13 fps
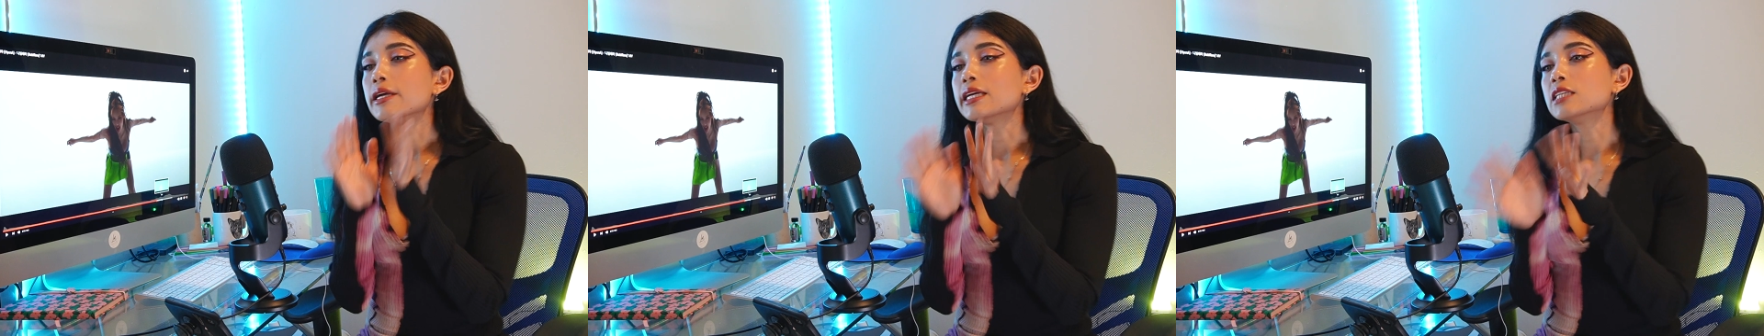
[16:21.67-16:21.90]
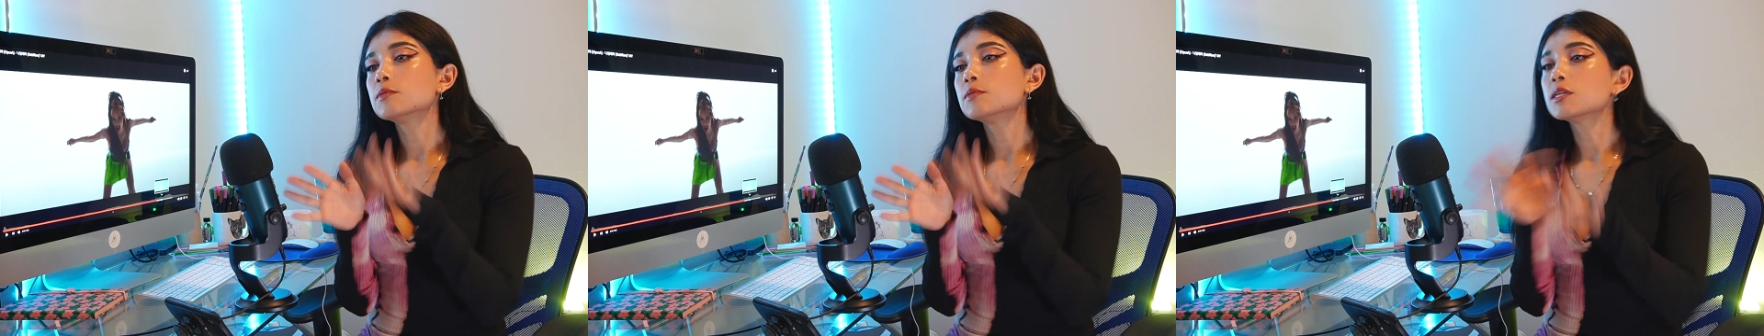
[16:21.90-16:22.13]

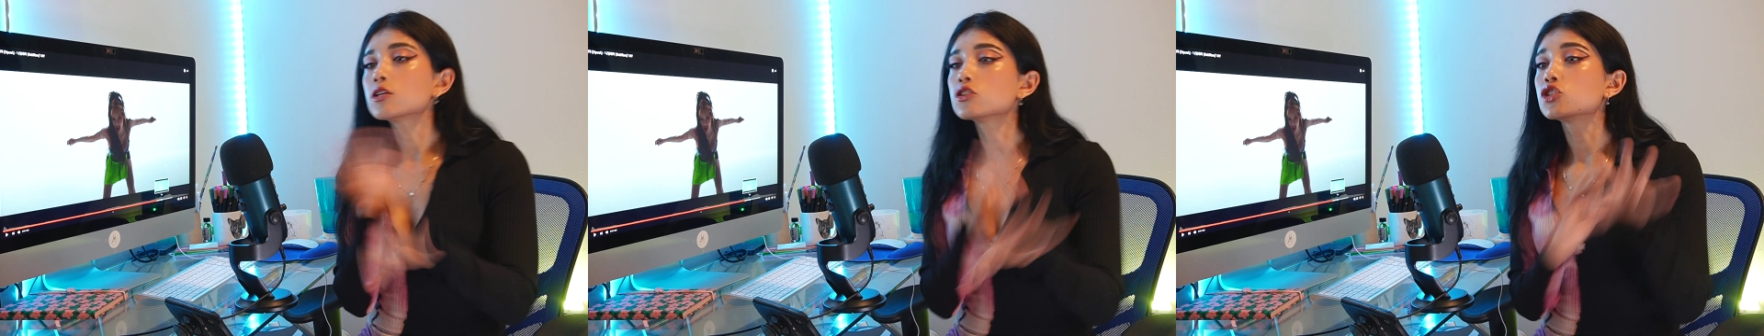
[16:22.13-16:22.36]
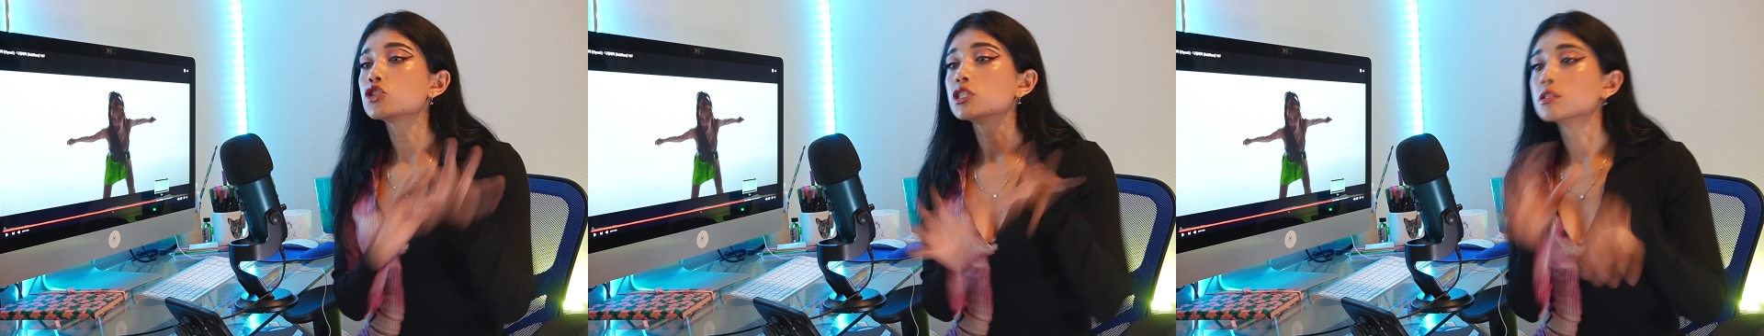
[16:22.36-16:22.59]
It's
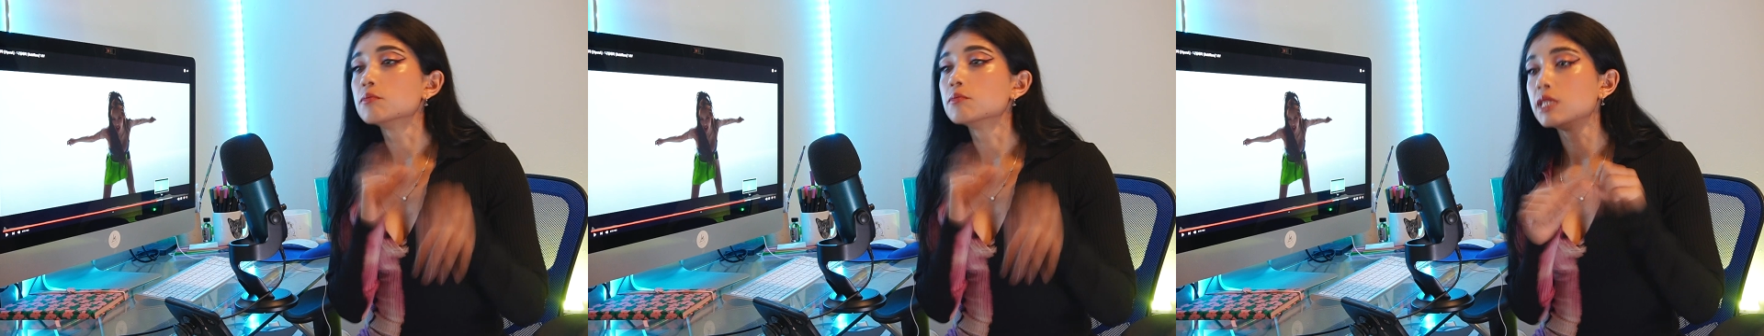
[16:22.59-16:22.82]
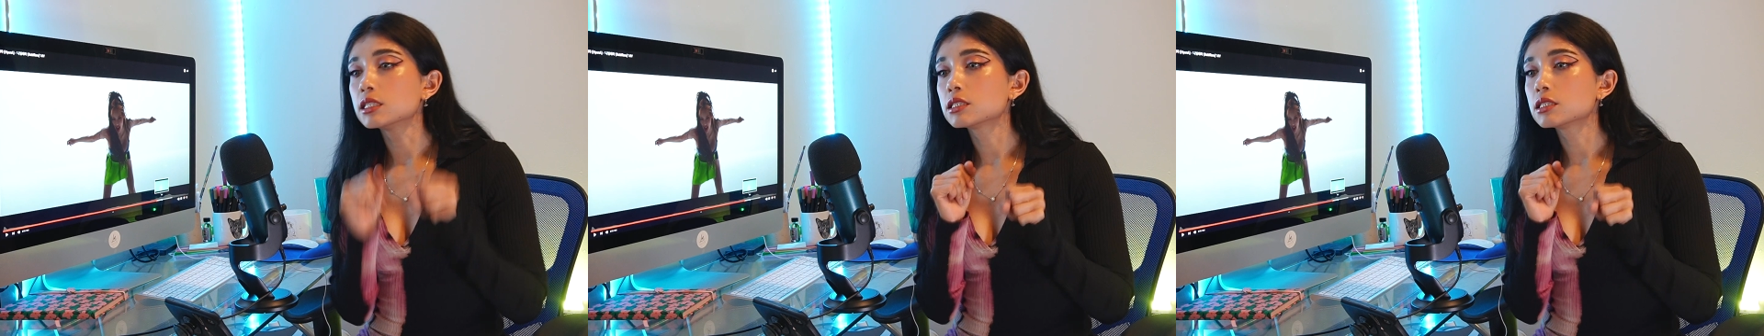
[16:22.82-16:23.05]
because she's
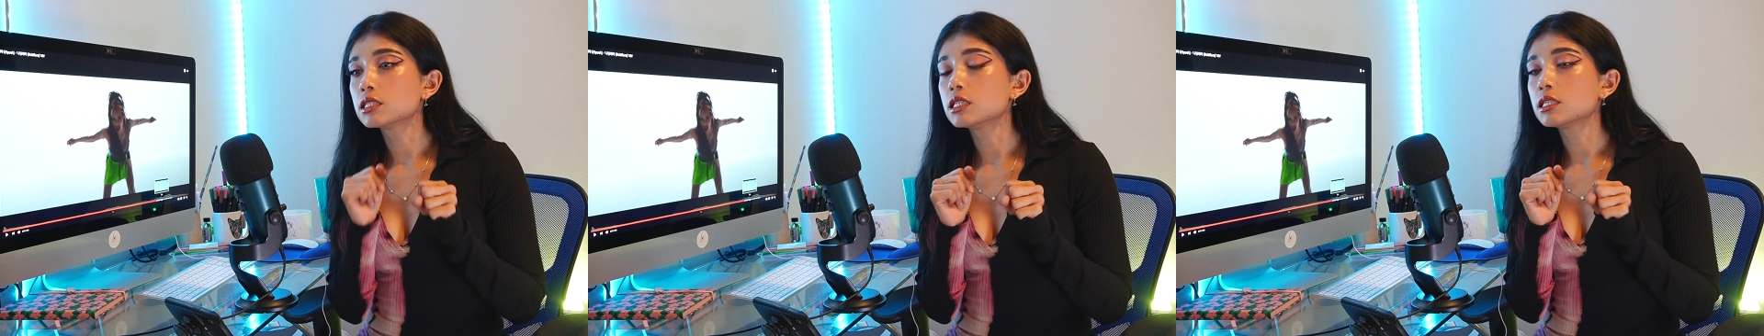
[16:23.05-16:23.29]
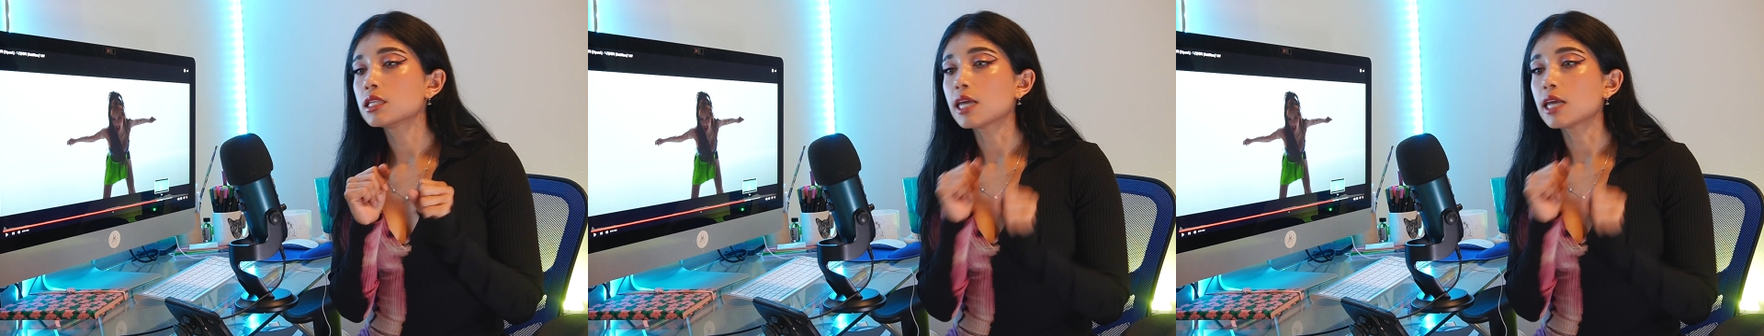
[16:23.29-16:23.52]

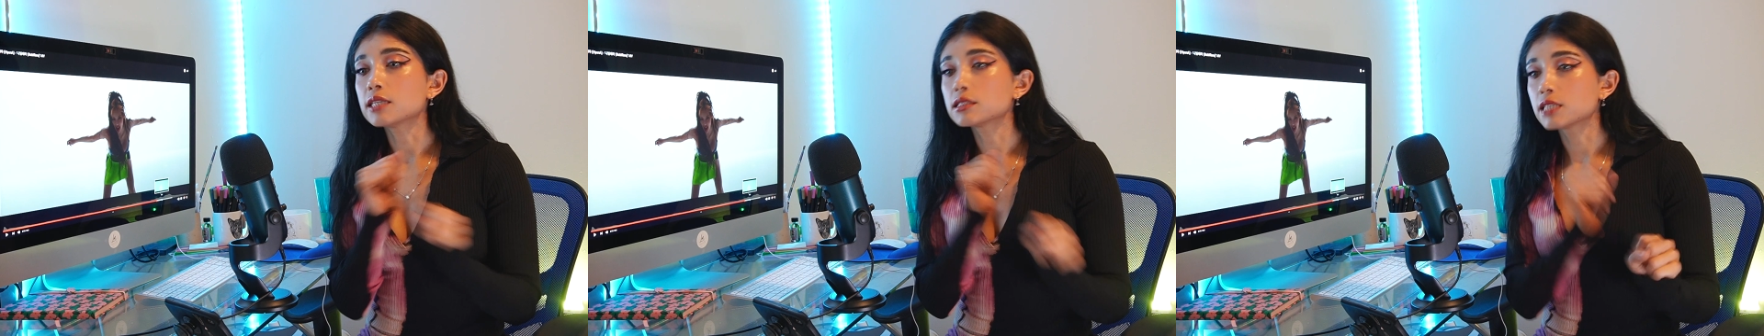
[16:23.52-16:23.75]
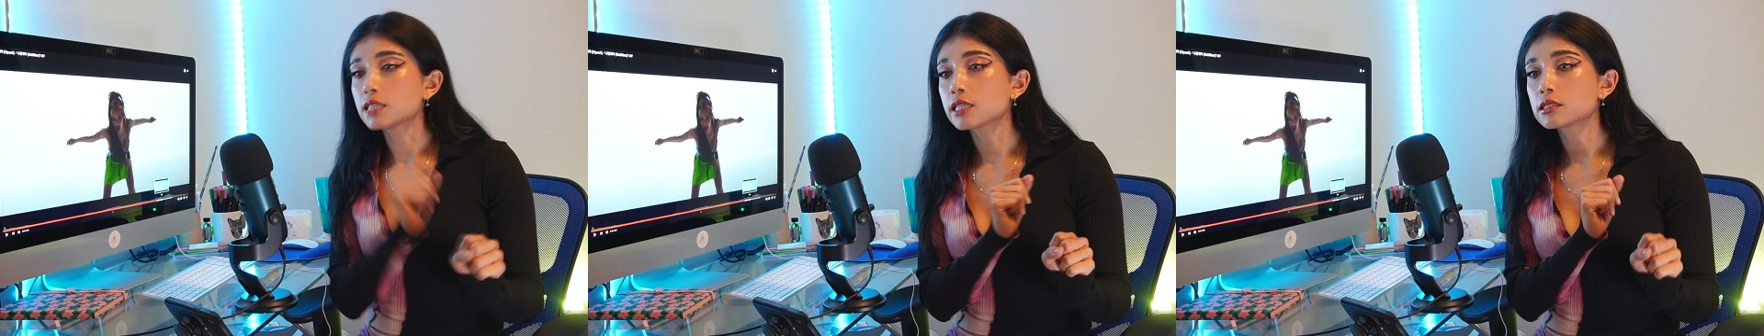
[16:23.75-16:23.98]
mixing that
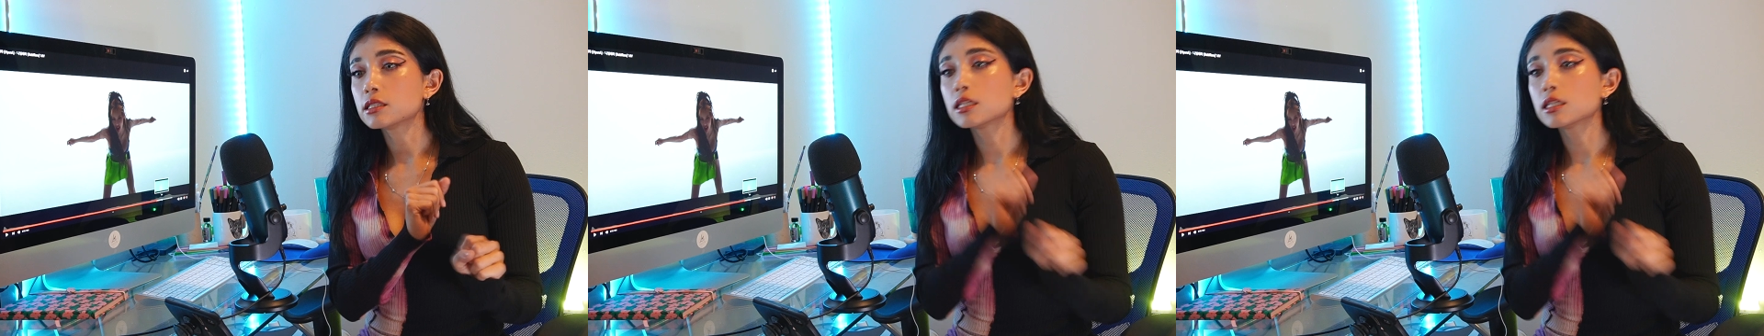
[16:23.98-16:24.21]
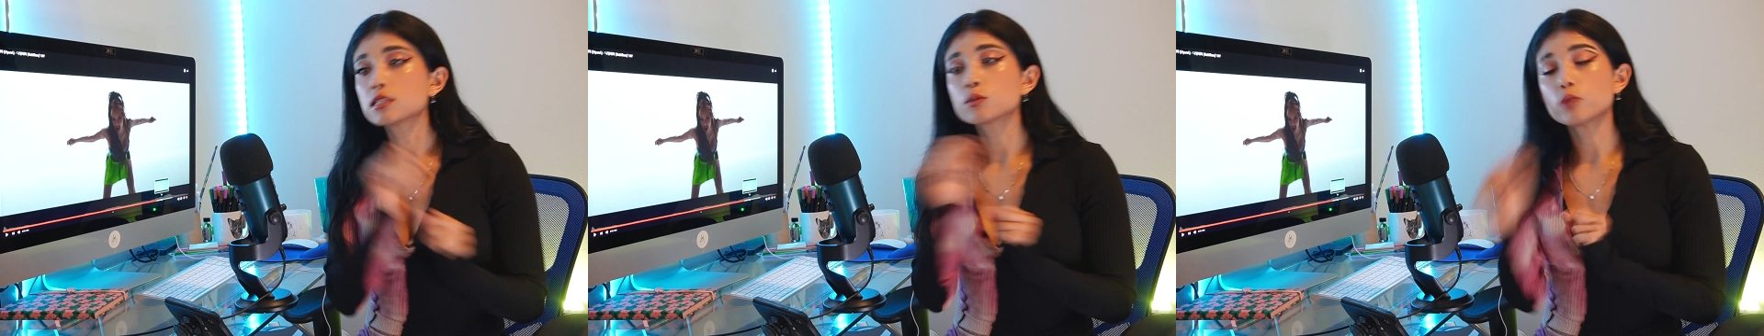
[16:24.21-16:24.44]

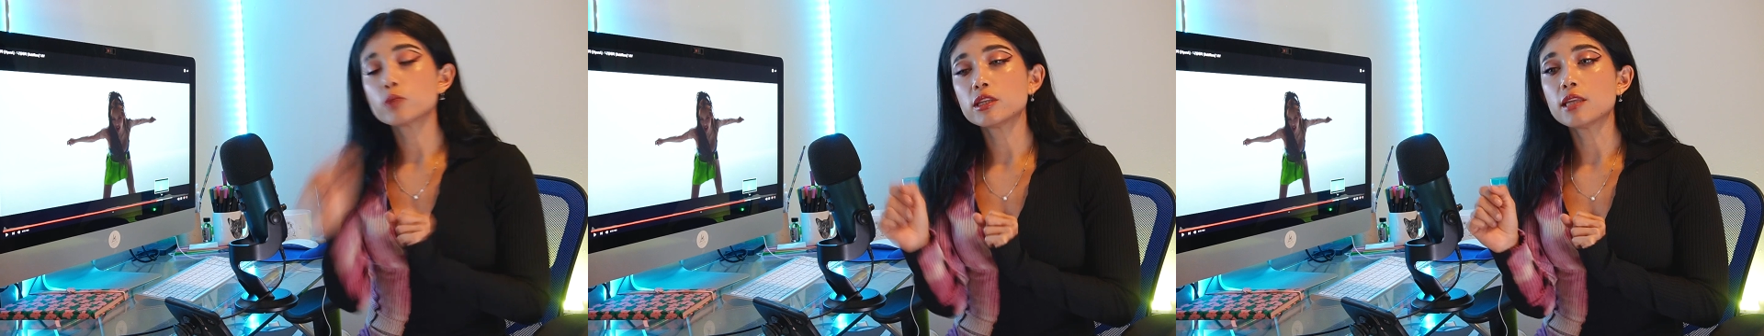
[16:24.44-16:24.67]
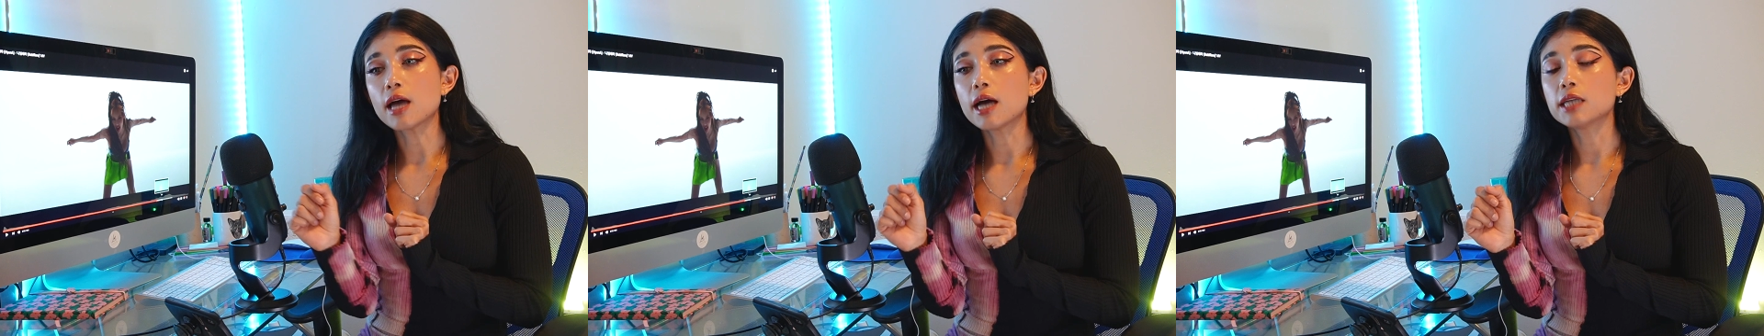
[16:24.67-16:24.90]
sexiness with
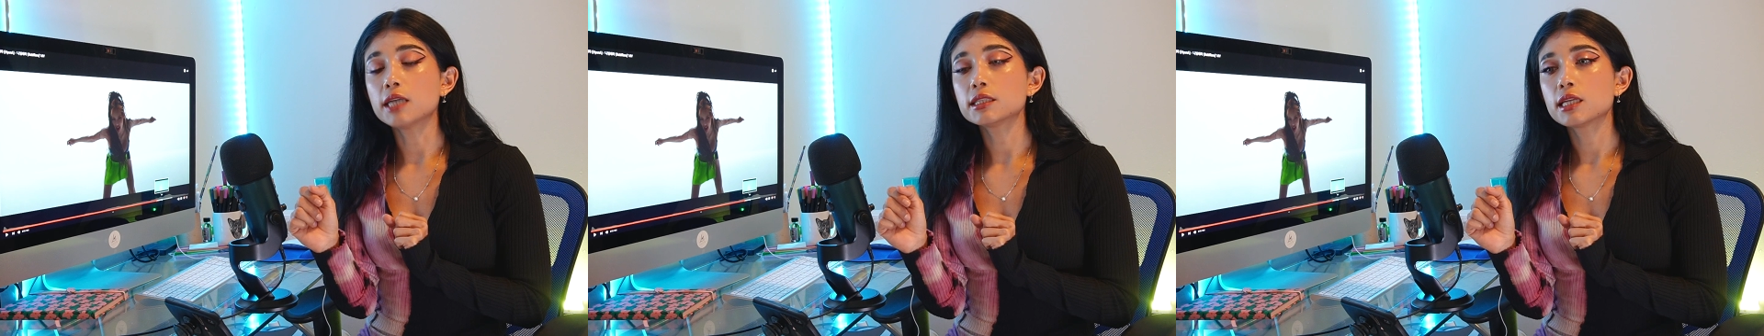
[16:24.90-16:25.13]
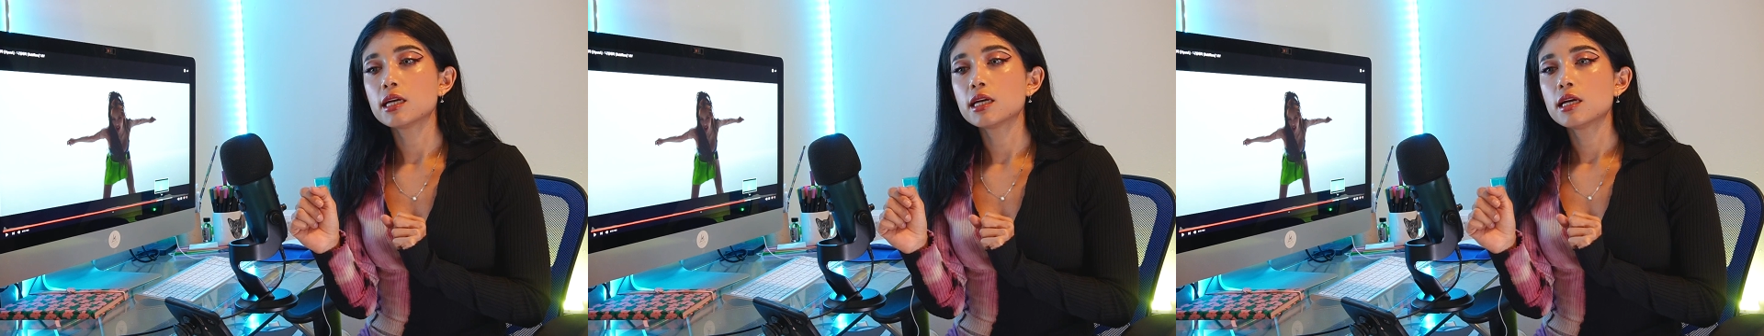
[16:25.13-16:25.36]
that,